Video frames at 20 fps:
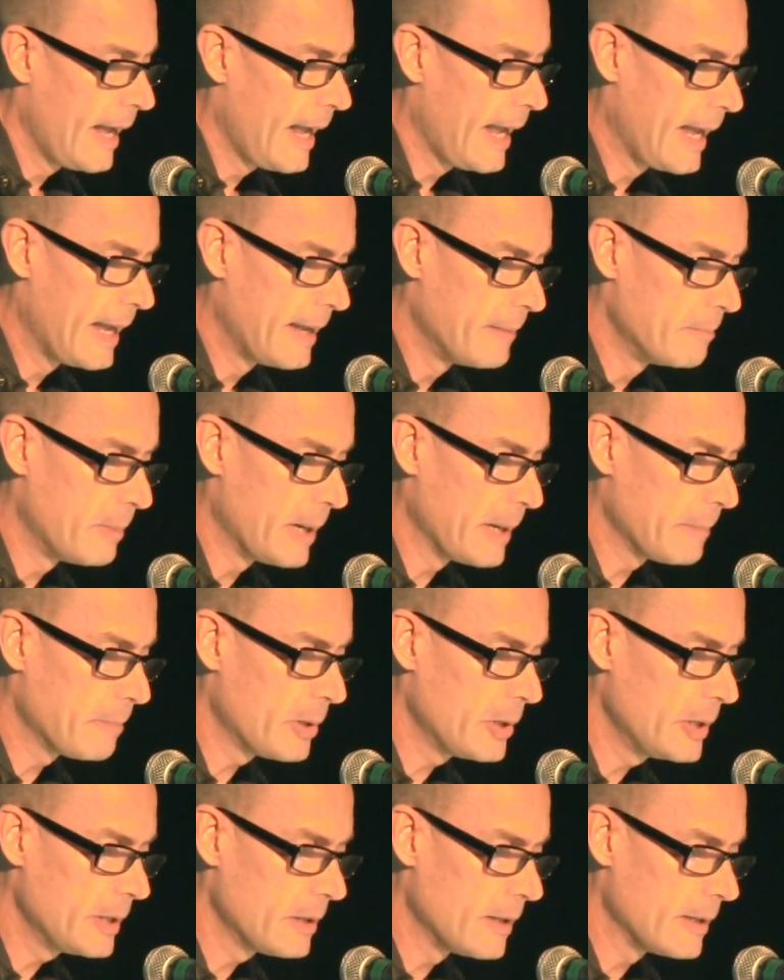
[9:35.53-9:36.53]
And by
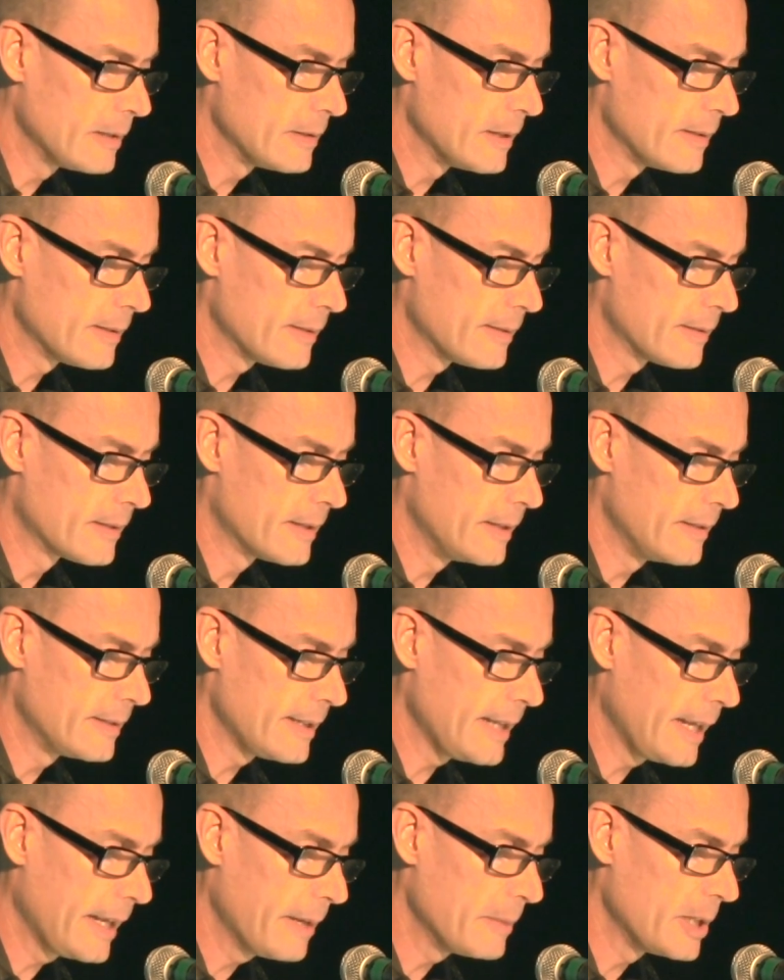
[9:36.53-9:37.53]
putting on
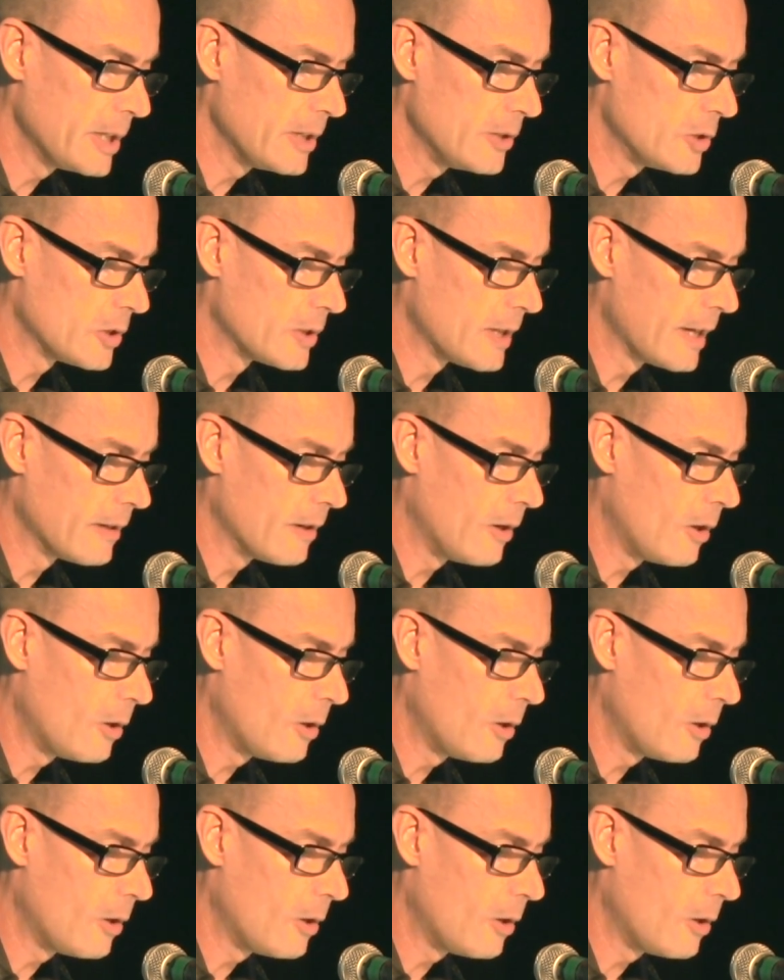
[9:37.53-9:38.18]
this image that,